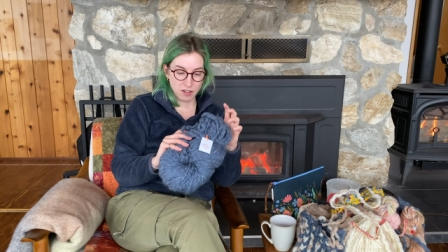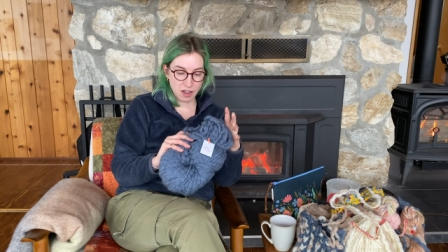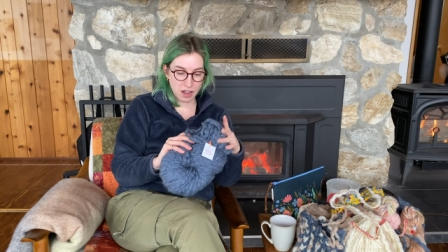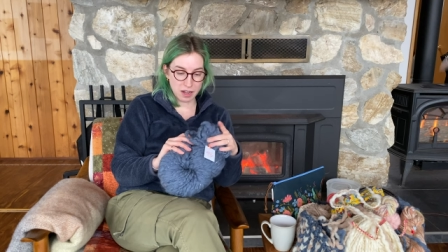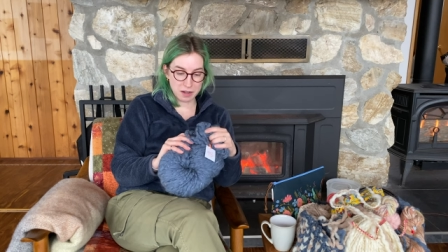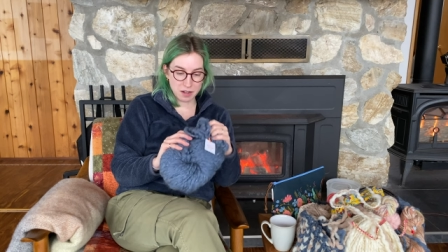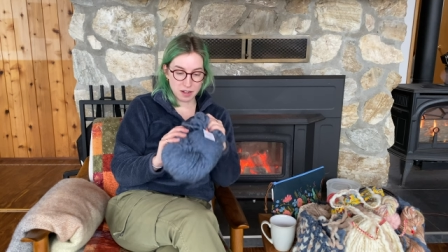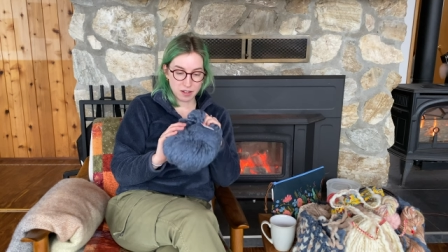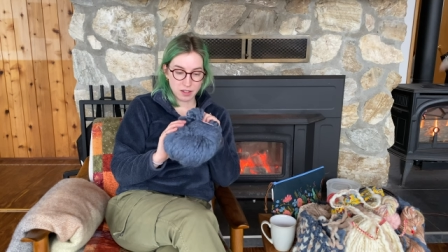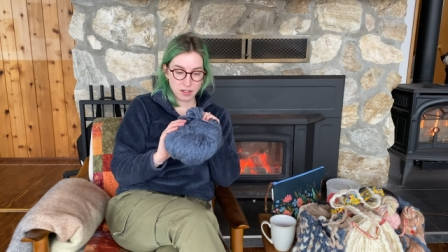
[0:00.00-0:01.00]
Uh,
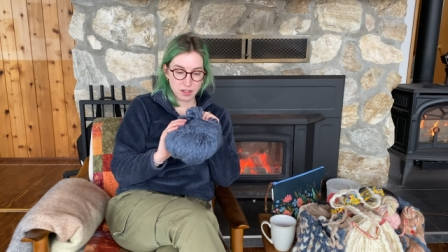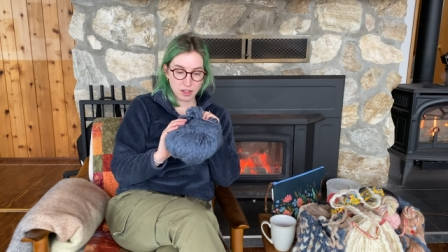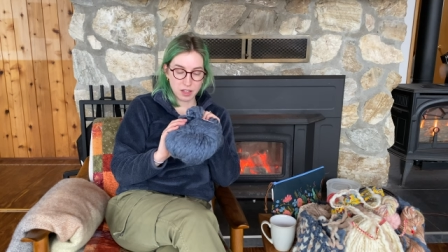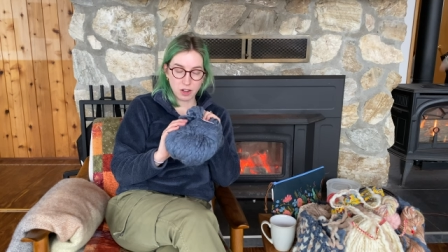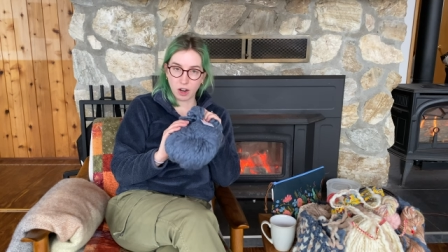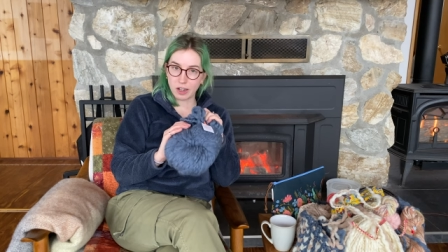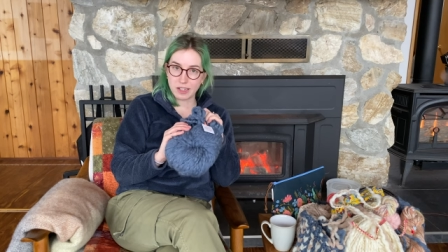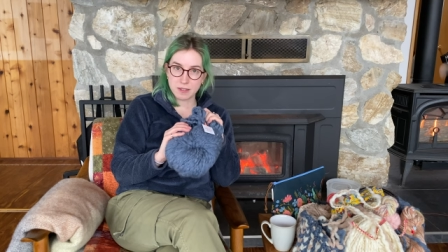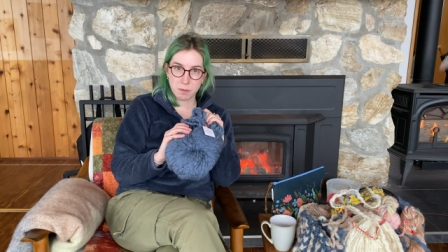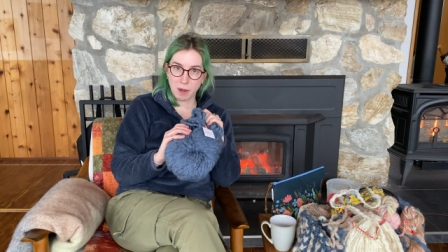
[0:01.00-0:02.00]
the yarn
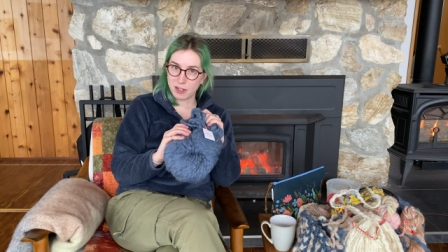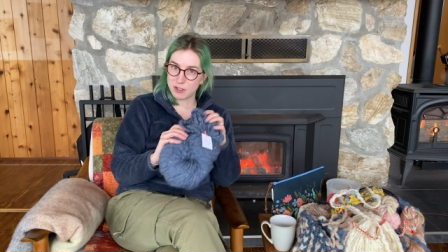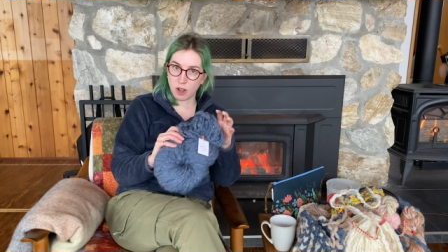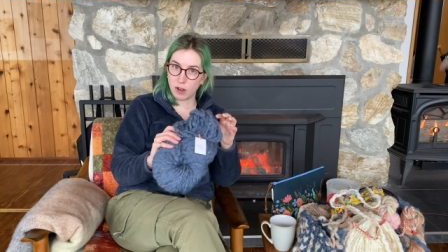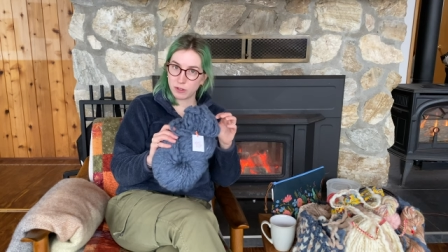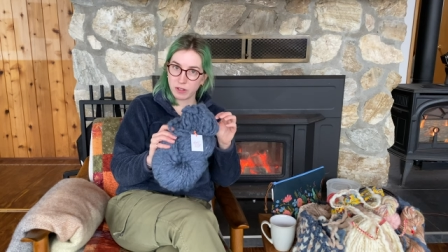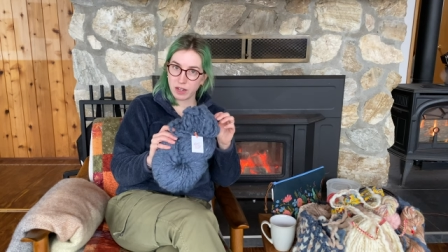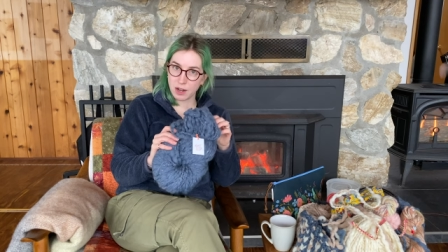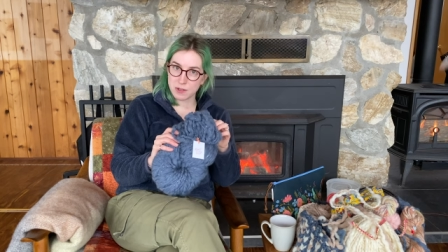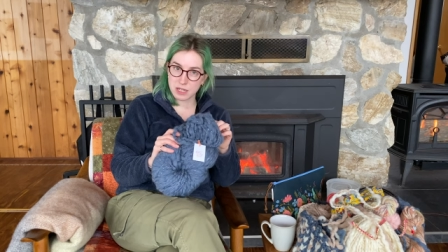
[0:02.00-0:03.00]
is much softer than
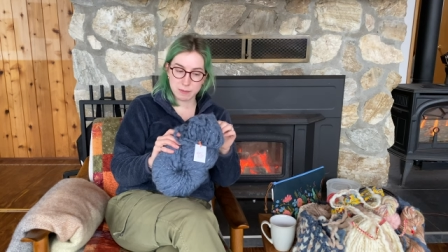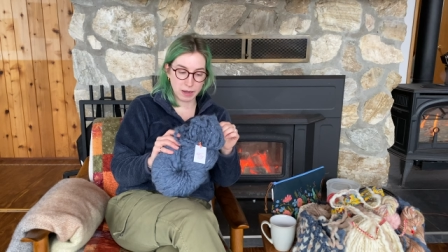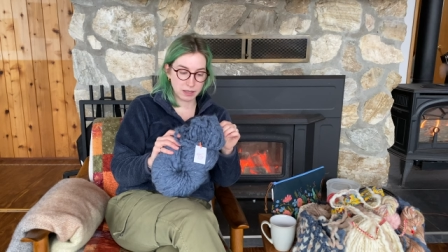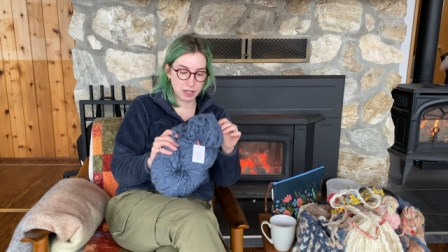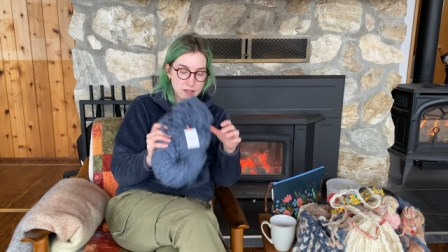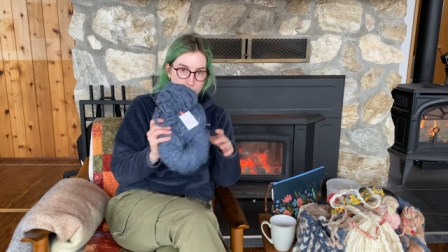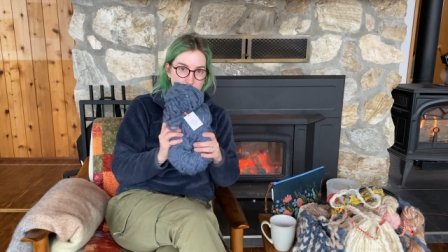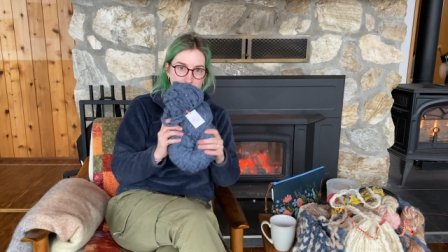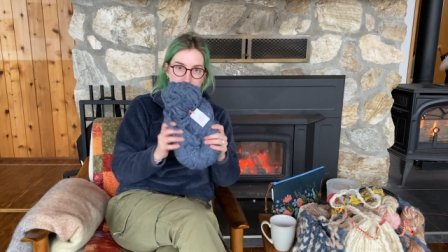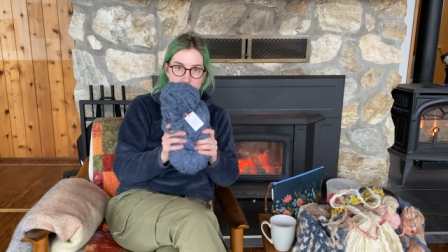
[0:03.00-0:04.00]
I was expecting. So
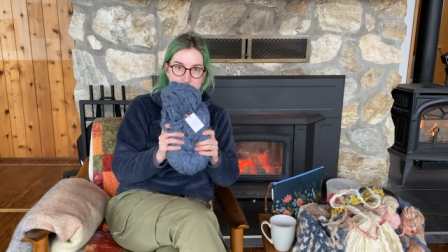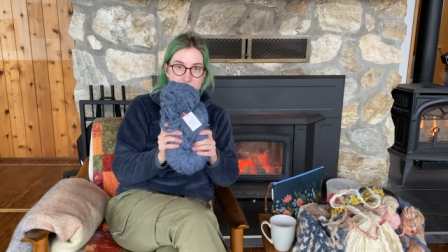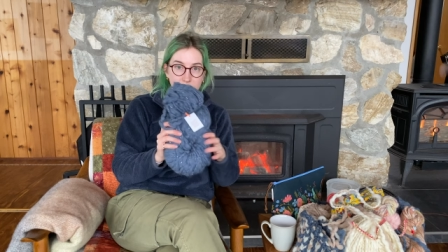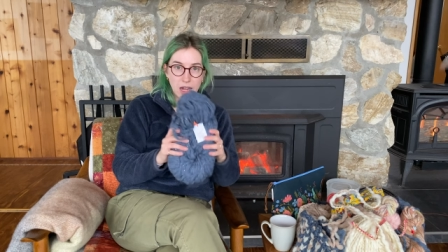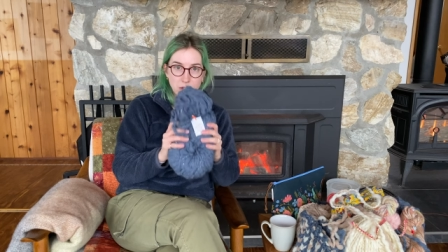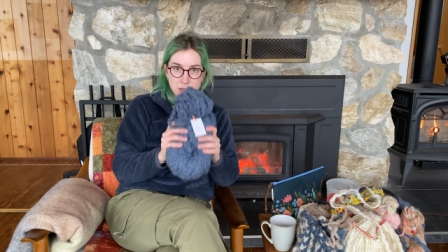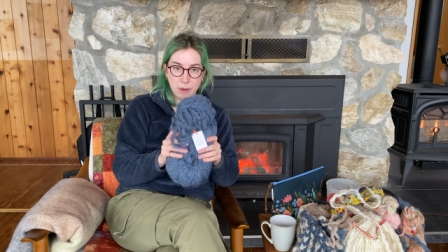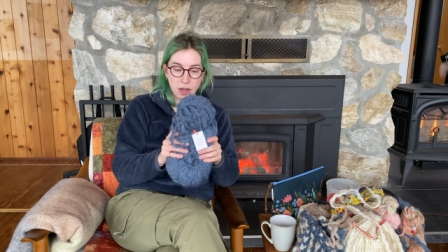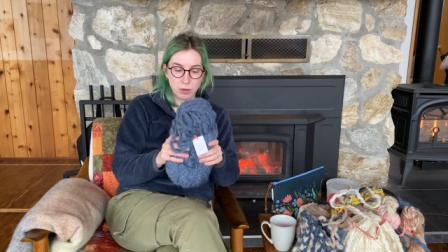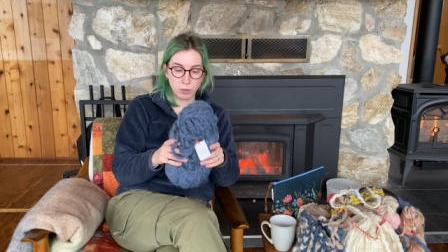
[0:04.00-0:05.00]
that this is cloud
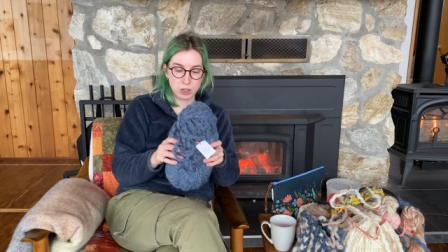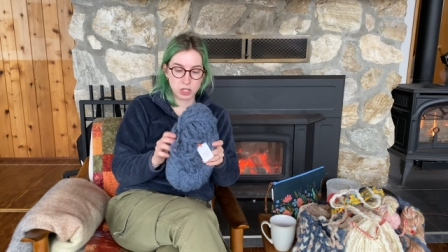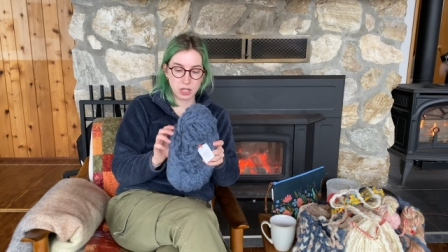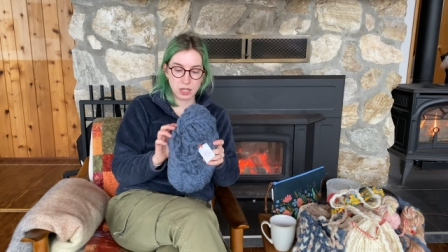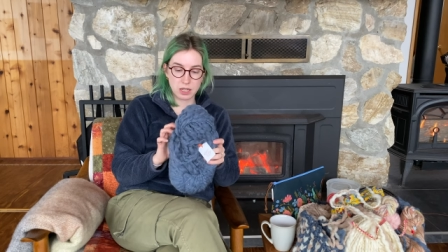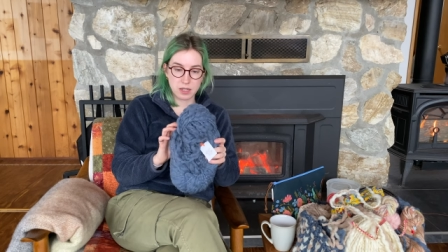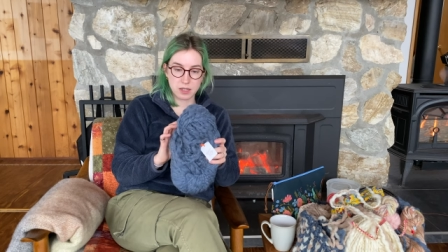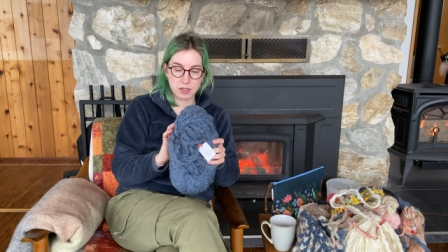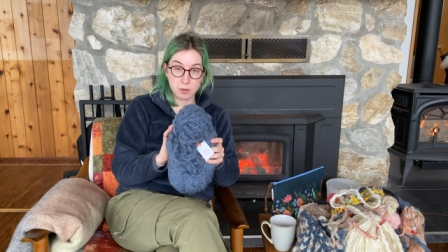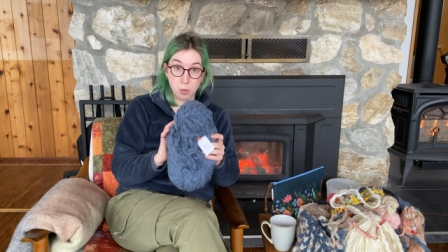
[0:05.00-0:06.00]
spun, which
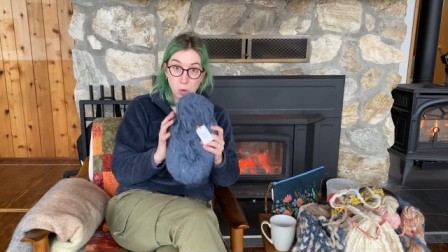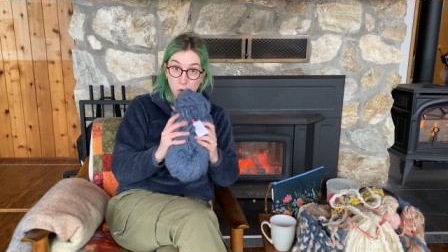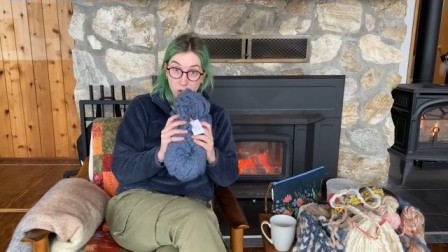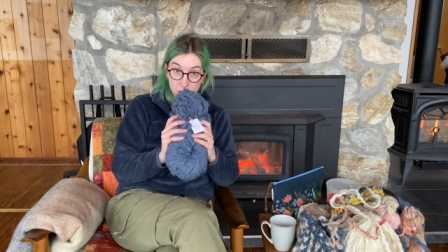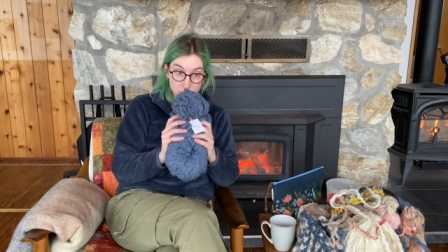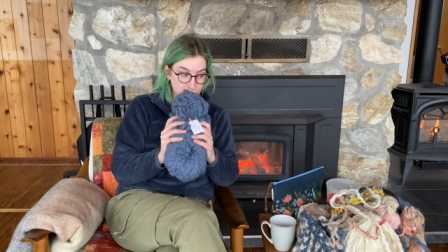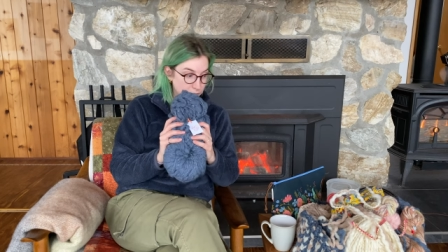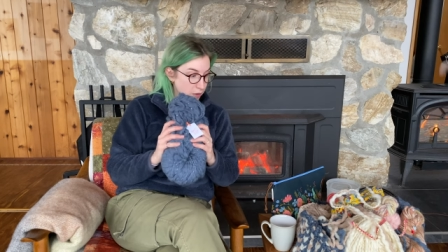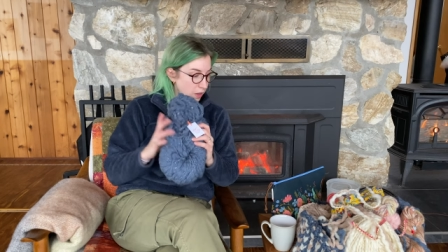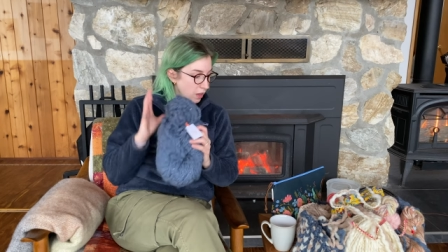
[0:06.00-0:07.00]
is wool.
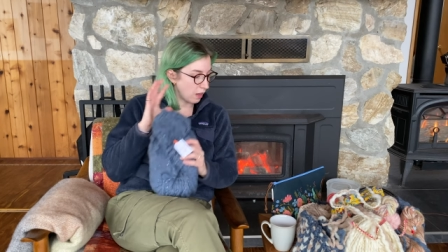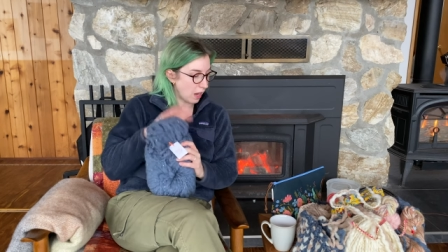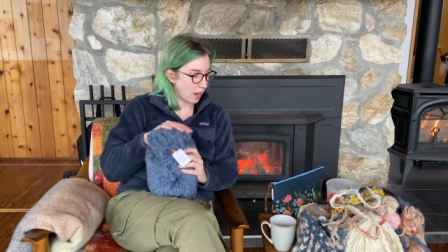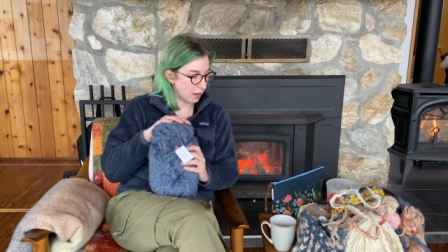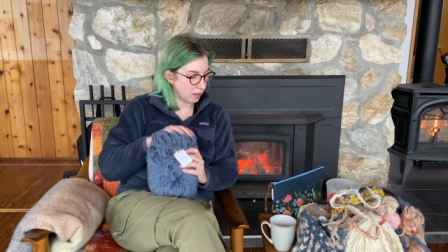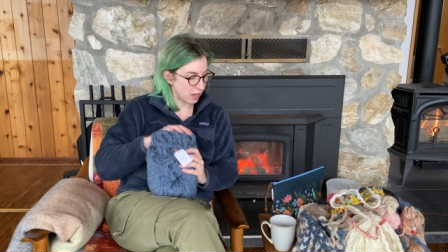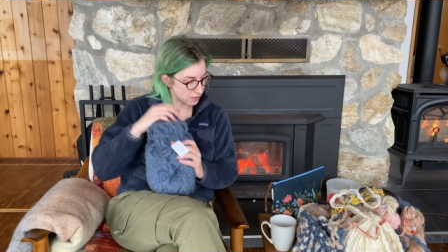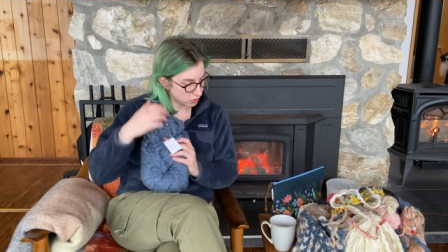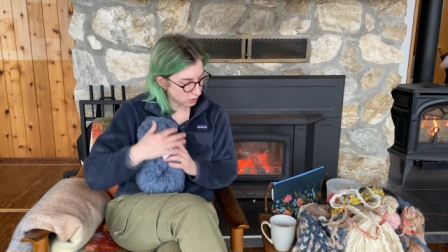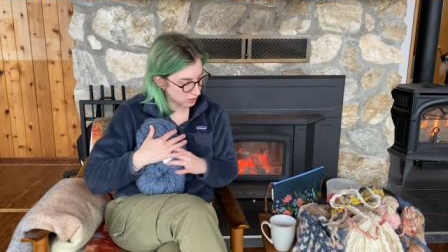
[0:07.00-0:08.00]
And as you can